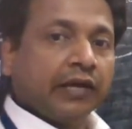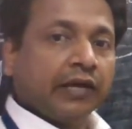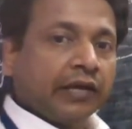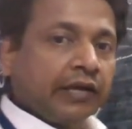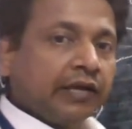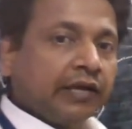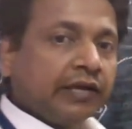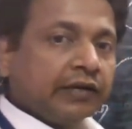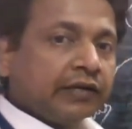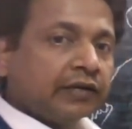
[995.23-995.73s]

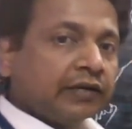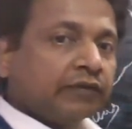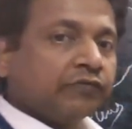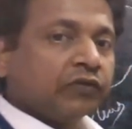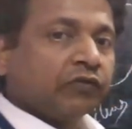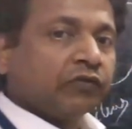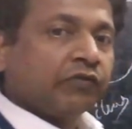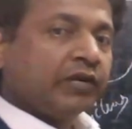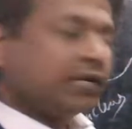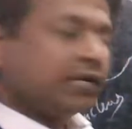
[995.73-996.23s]
Here,
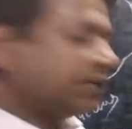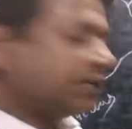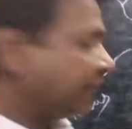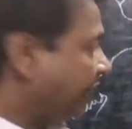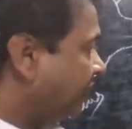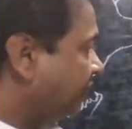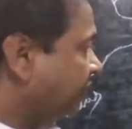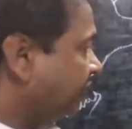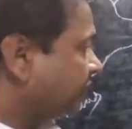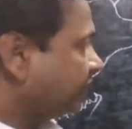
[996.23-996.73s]
when it
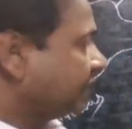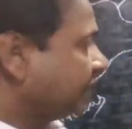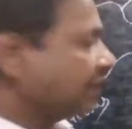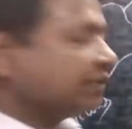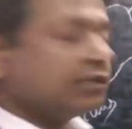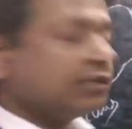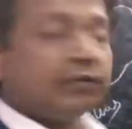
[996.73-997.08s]
entered in the